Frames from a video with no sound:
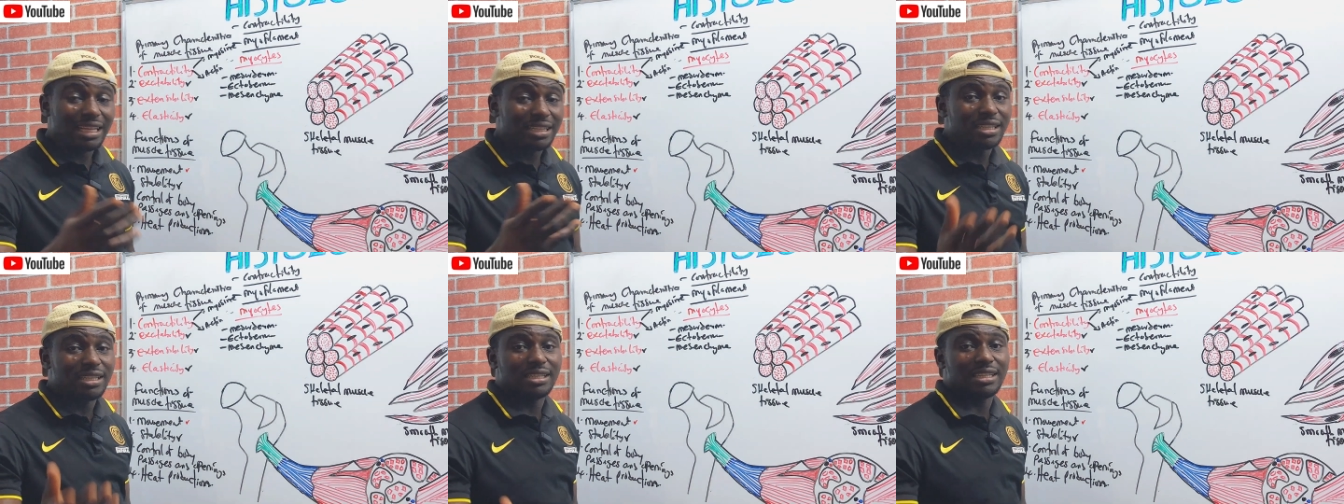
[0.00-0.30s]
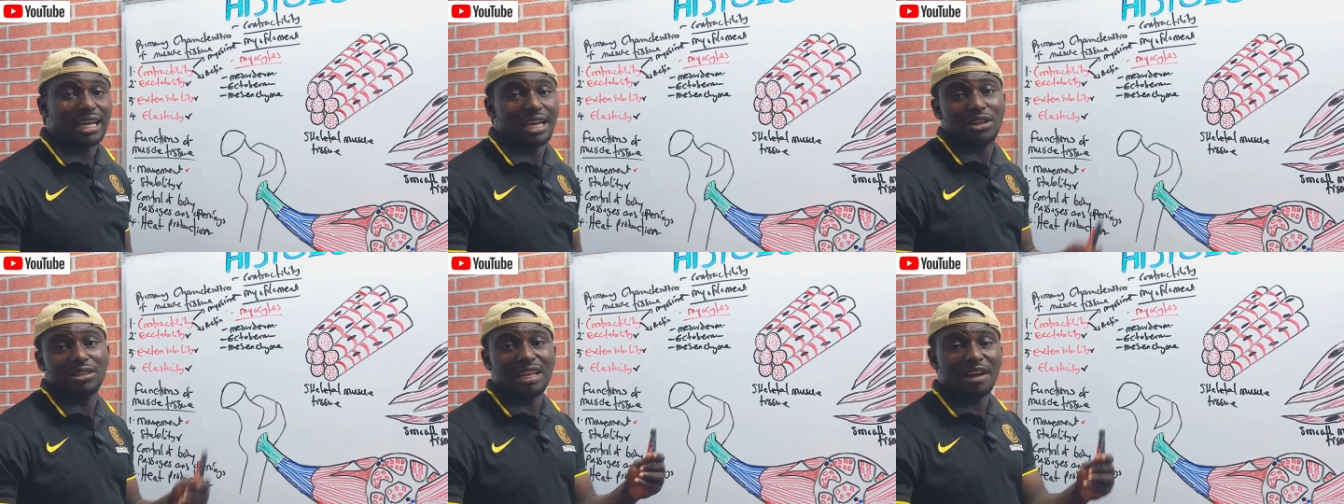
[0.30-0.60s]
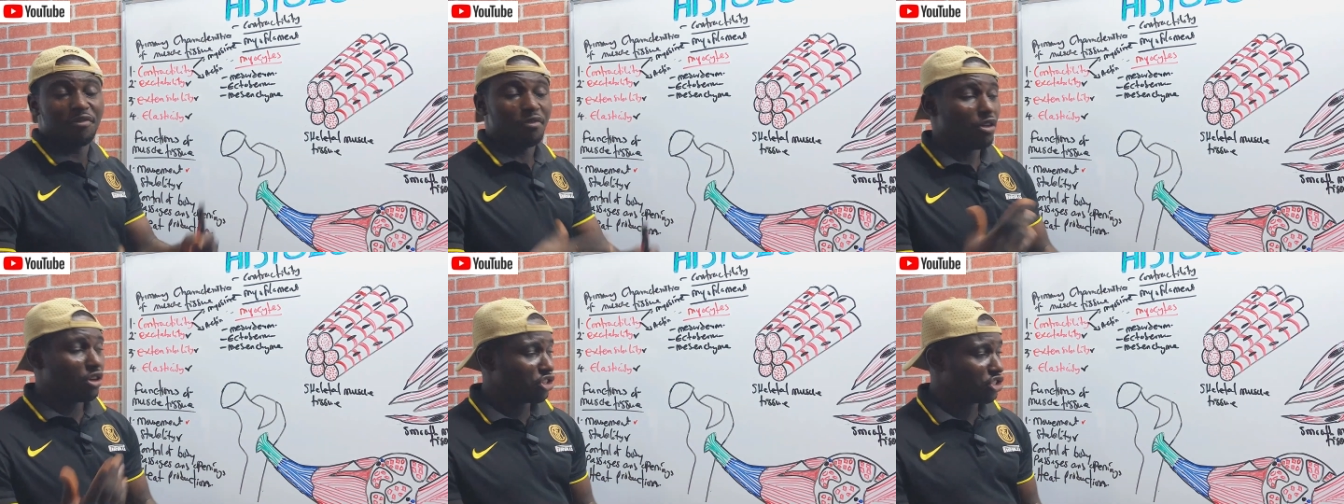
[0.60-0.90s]
is another
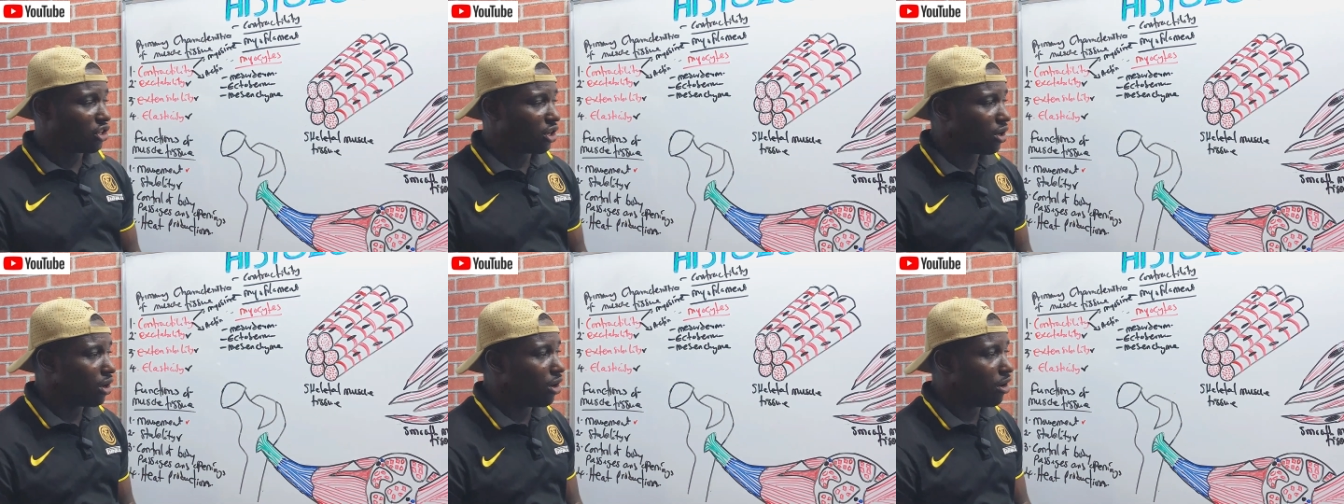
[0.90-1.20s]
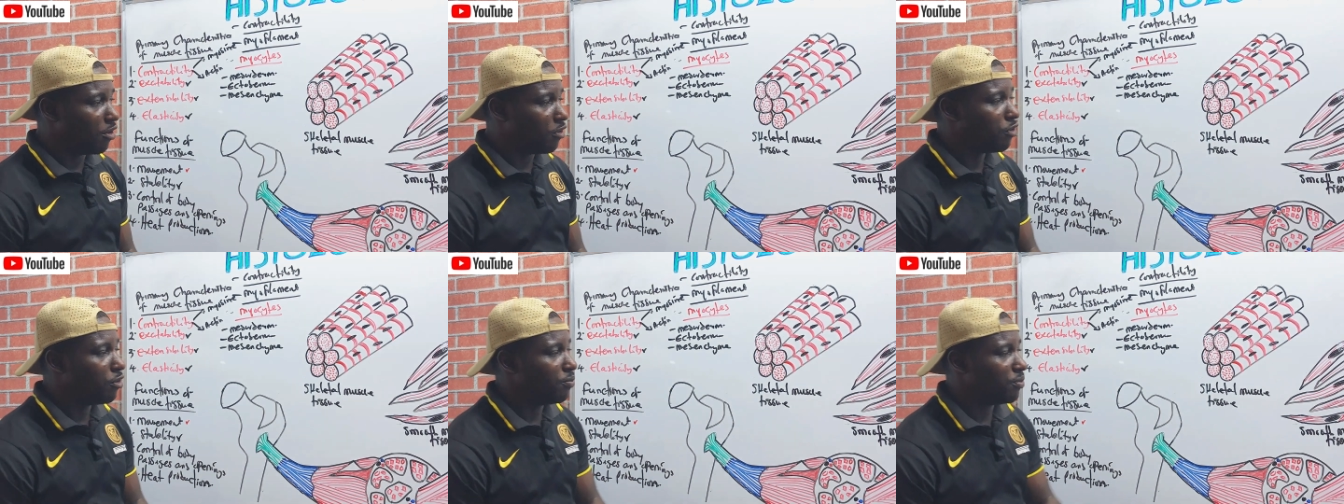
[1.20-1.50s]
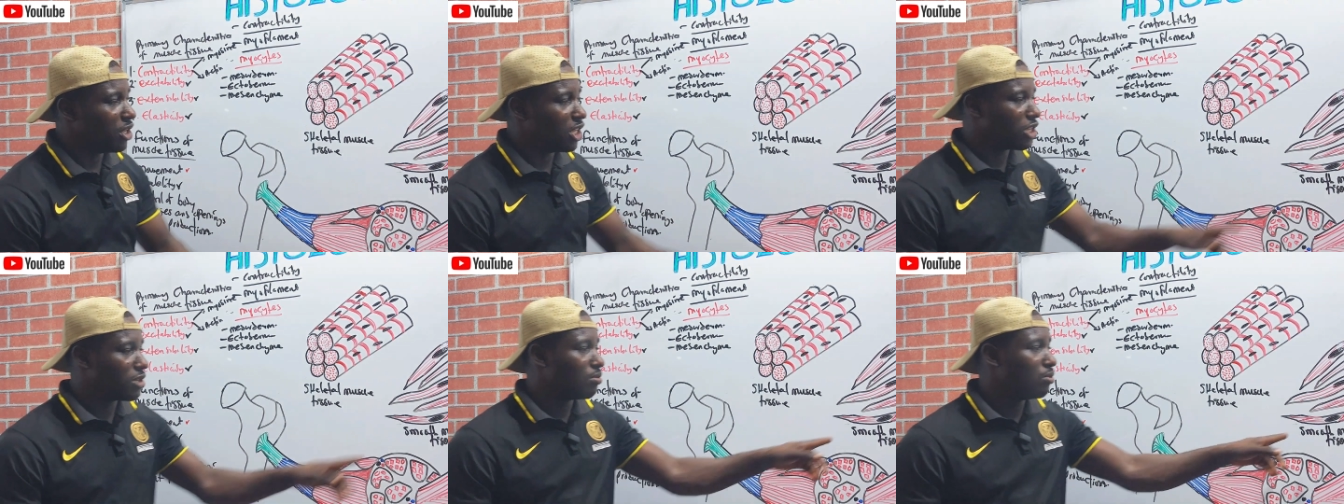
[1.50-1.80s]
function of
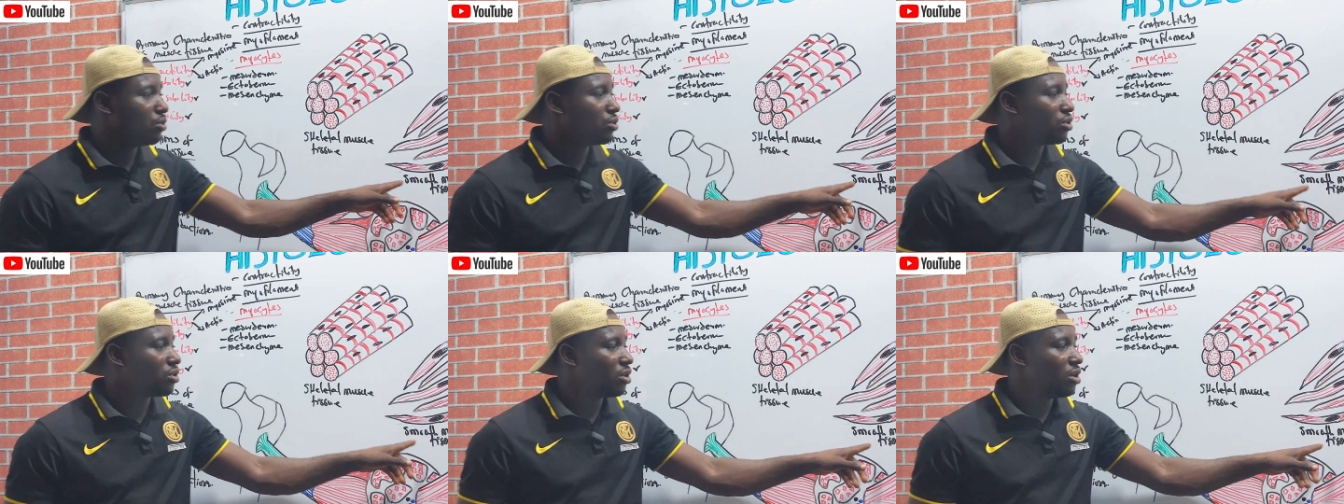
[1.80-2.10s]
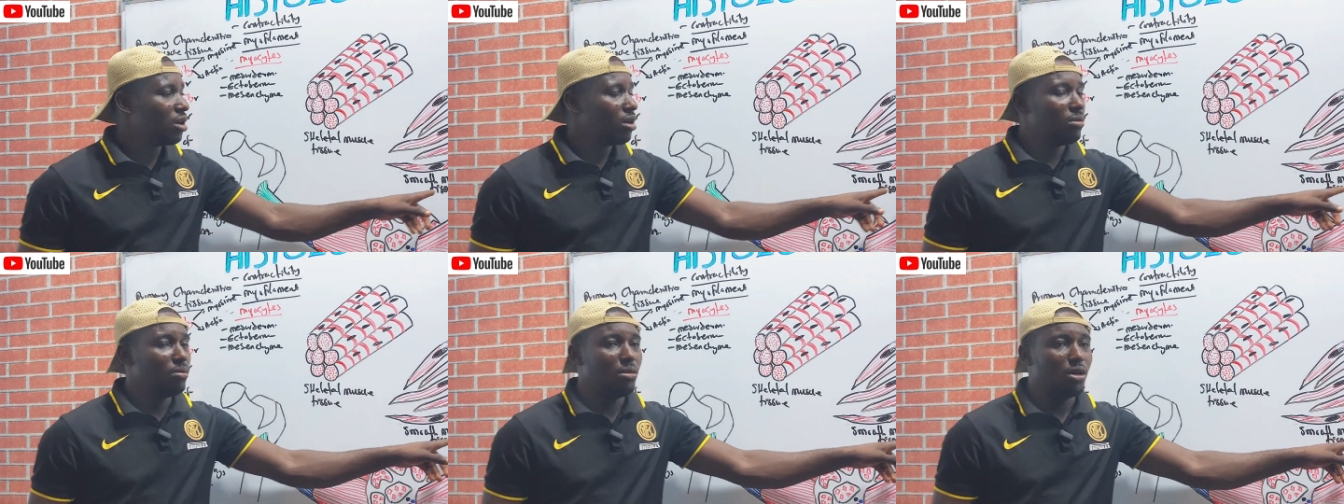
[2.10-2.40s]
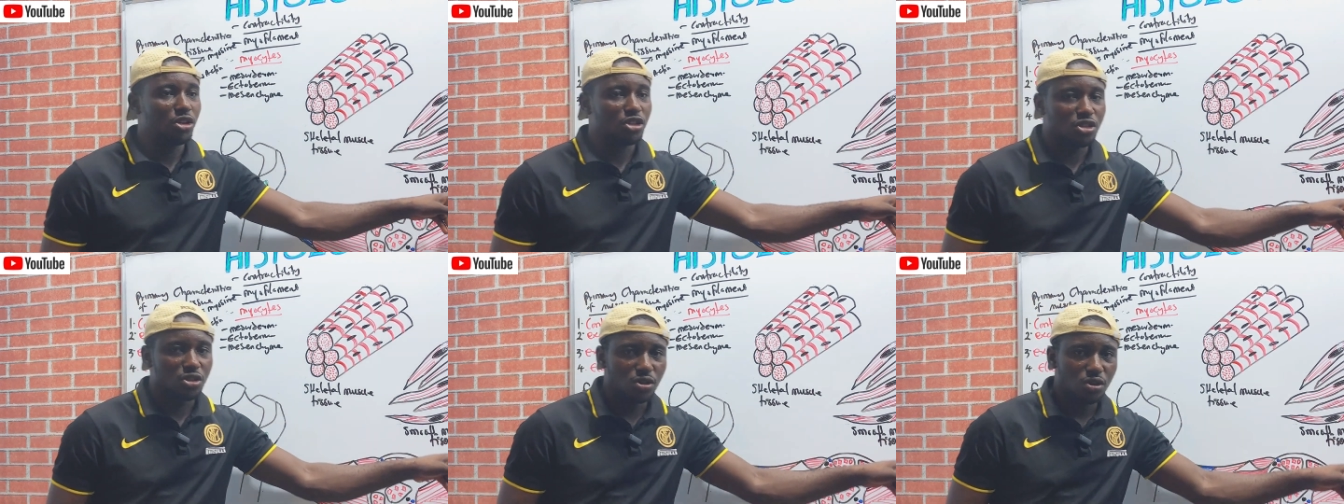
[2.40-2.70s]
the smooth
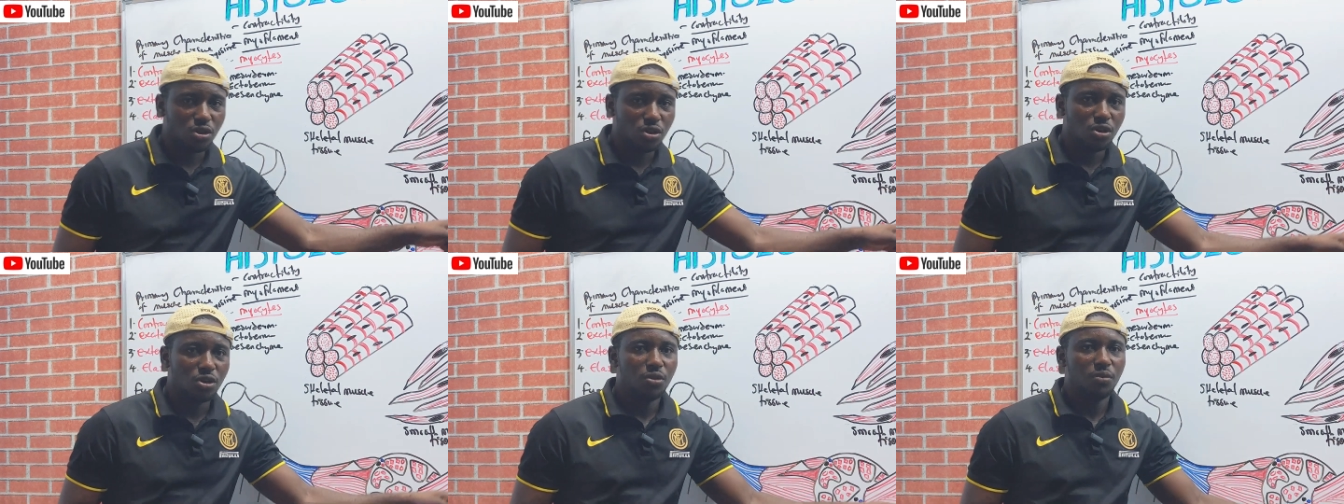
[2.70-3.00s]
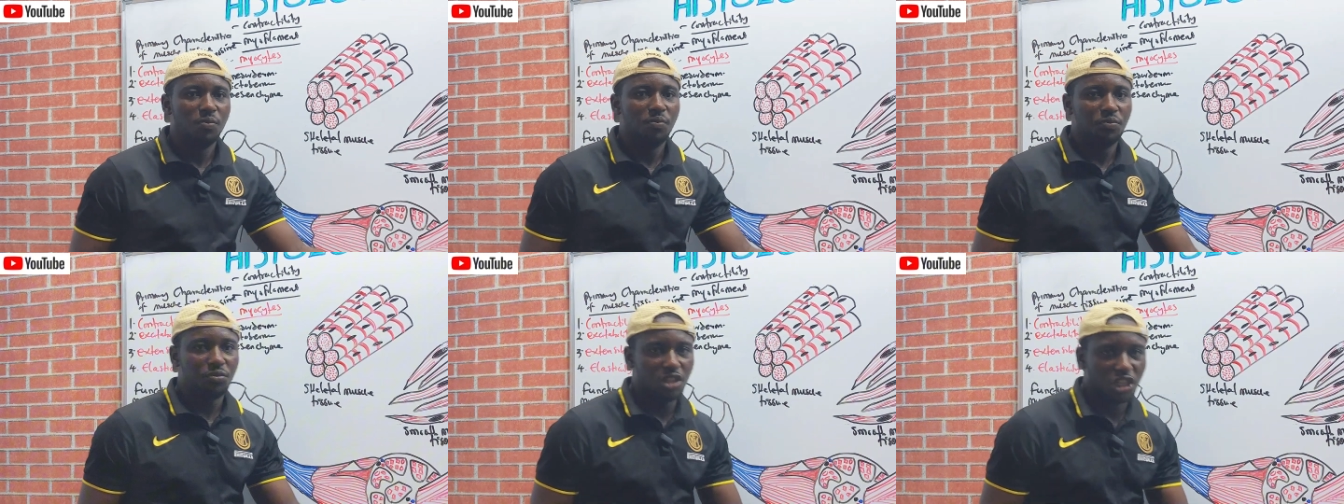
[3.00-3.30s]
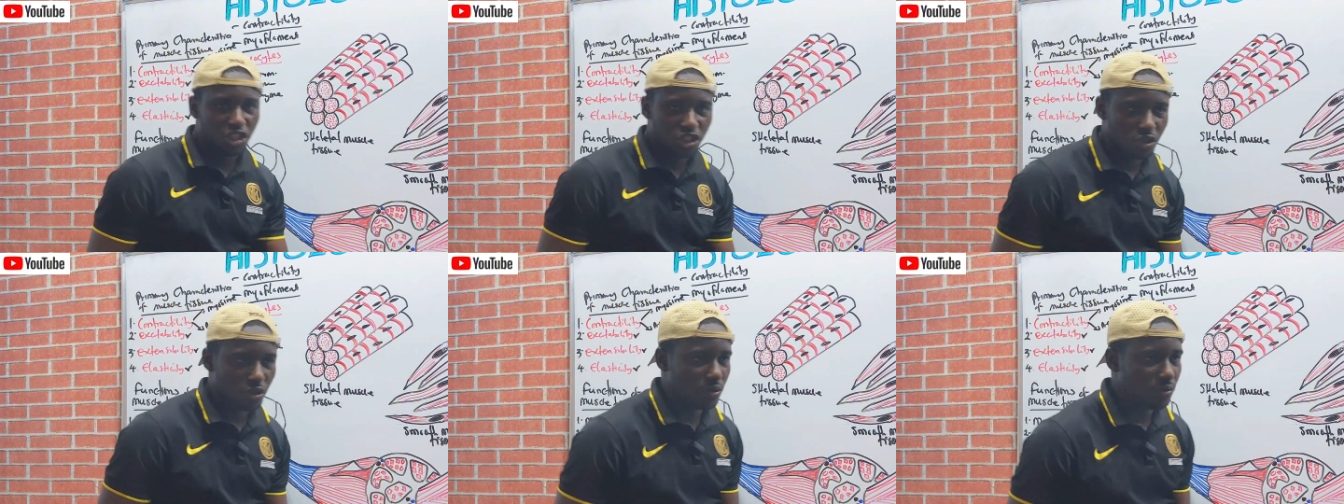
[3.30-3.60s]
muscle
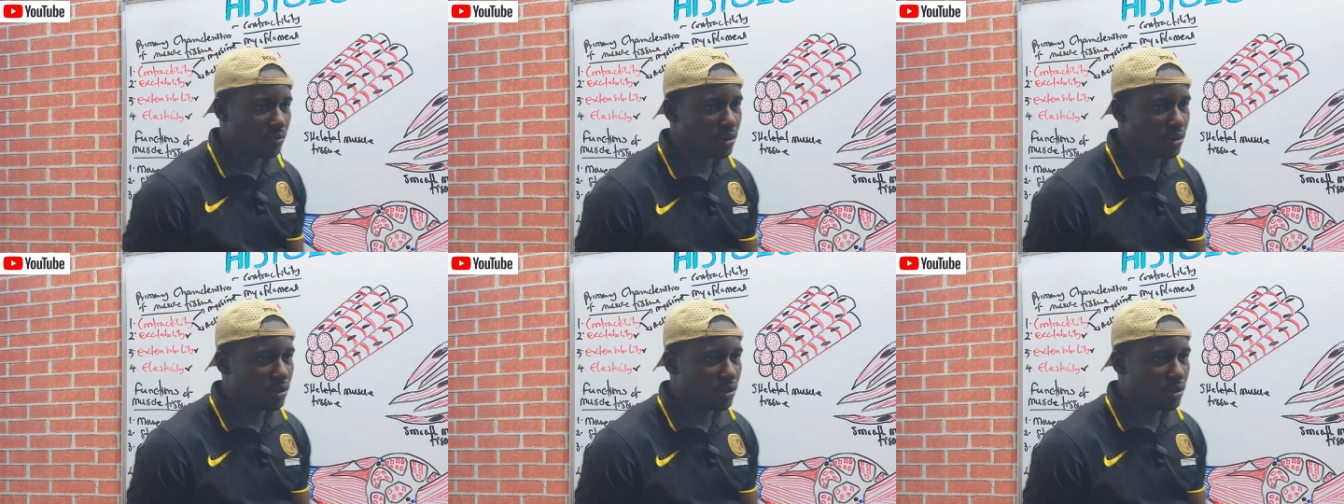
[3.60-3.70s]
tissue.